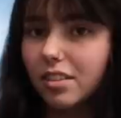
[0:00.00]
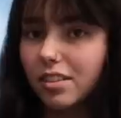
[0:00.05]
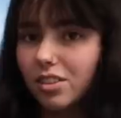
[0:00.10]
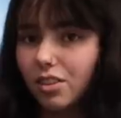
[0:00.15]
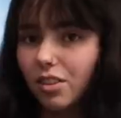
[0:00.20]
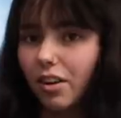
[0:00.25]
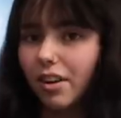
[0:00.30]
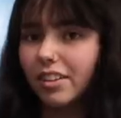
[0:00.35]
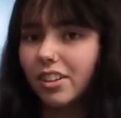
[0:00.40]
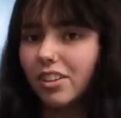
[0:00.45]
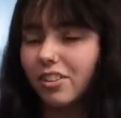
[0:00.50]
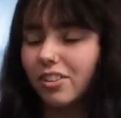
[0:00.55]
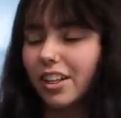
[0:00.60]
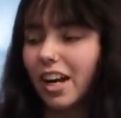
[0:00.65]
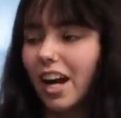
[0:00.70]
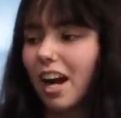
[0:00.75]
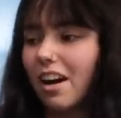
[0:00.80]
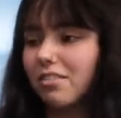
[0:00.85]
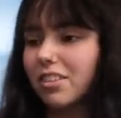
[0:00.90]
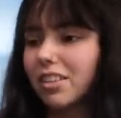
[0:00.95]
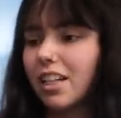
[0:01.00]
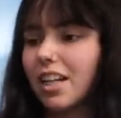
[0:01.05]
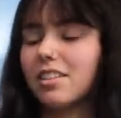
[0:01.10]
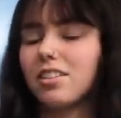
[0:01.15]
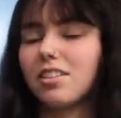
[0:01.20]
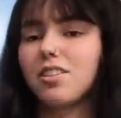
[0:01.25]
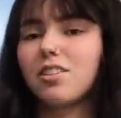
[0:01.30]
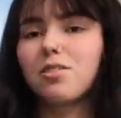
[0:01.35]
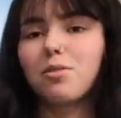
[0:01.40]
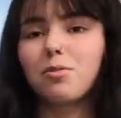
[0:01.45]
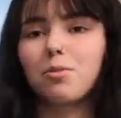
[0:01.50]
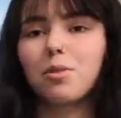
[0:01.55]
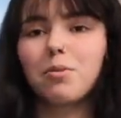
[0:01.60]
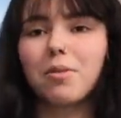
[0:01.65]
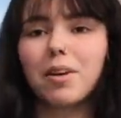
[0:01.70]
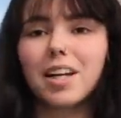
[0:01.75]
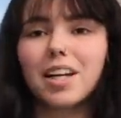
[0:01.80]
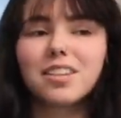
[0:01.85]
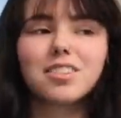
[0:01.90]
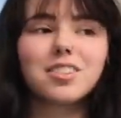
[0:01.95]
So I literally have less than three
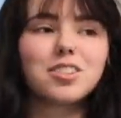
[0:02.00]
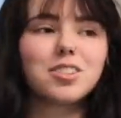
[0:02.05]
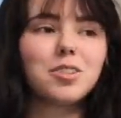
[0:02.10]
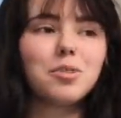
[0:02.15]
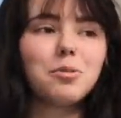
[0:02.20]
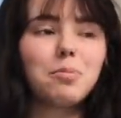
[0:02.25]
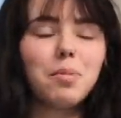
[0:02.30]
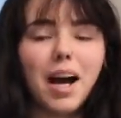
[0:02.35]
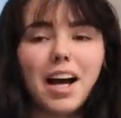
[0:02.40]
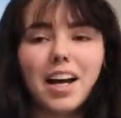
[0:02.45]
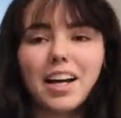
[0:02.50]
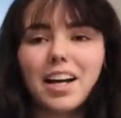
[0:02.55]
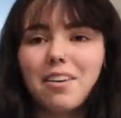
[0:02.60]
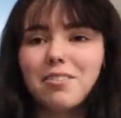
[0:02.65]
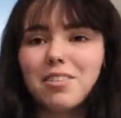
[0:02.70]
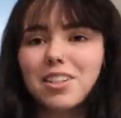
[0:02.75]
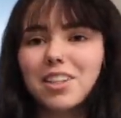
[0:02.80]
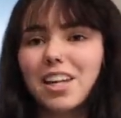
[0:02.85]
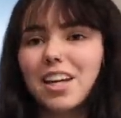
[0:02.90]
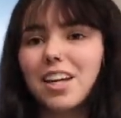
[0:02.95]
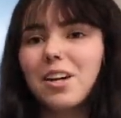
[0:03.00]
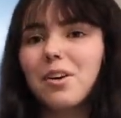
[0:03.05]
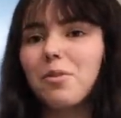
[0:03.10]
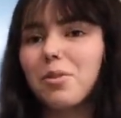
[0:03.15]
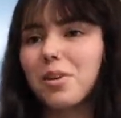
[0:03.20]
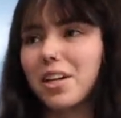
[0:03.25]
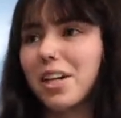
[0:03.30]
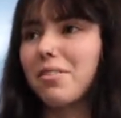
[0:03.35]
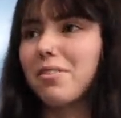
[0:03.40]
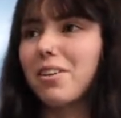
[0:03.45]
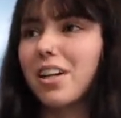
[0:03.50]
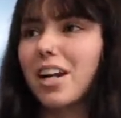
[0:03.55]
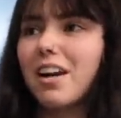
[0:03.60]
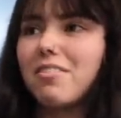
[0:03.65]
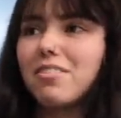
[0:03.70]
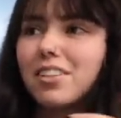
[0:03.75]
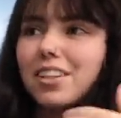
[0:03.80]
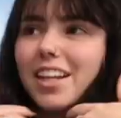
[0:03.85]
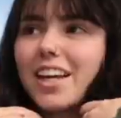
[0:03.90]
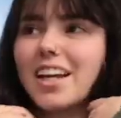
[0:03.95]
weeks to pack everything or get rid of
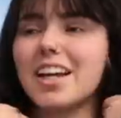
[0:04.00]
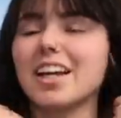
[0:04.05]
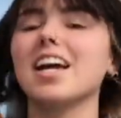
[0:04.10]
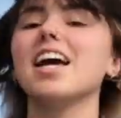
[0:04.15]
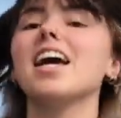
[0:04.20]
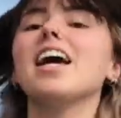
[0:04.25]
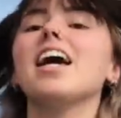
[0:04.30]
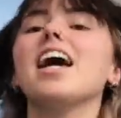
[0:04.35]
everything.